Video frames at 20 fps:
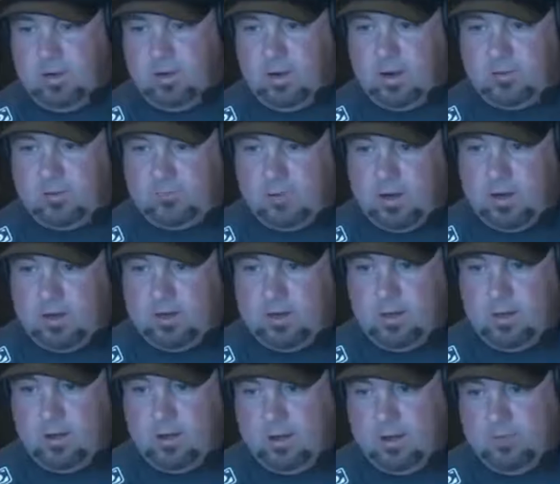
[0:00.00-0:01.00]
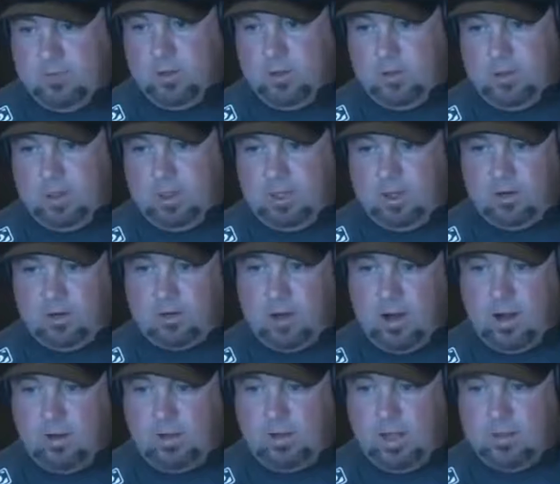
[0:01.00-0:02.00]
that you're not afraid, you know, if you think your
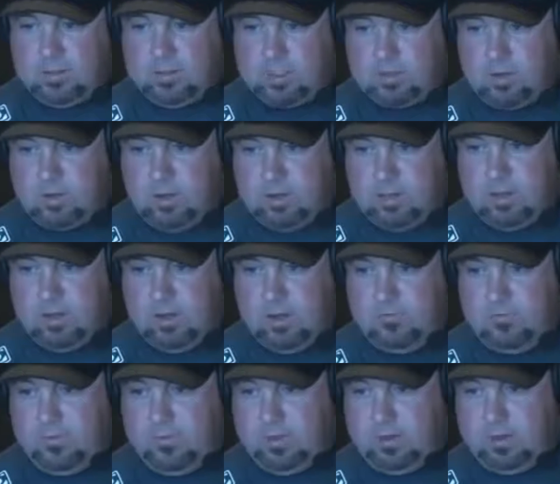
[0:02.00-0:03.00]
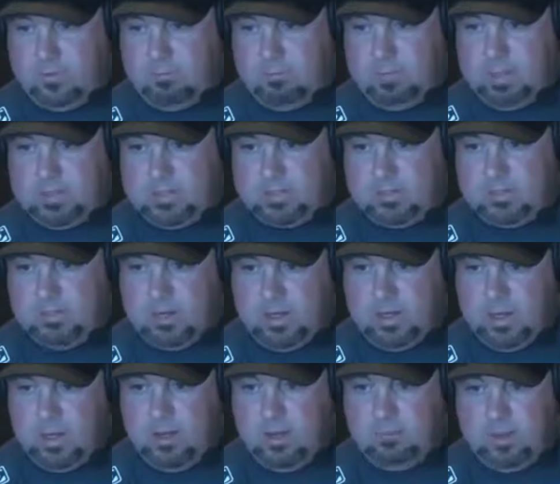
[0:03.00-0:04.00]
ground game's strong enough and you could beat
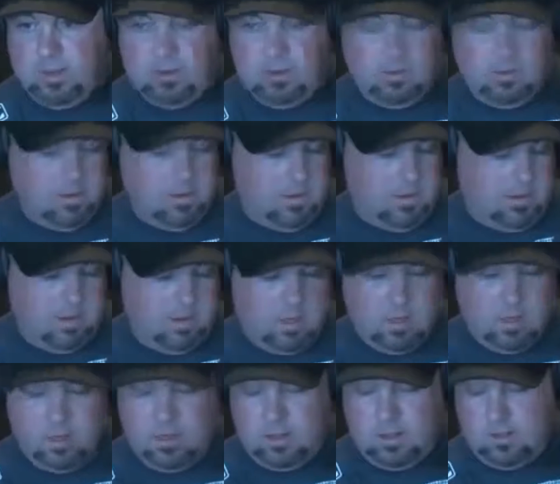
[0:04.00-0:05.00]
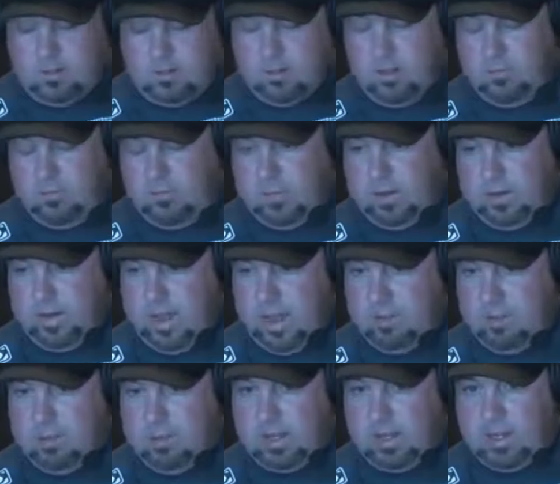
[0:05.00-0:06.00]
somebody up, then you know you go for the
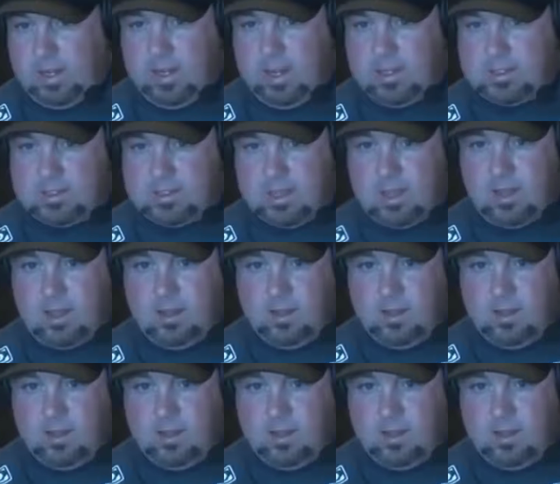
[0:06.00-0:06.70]
name. I guess. I.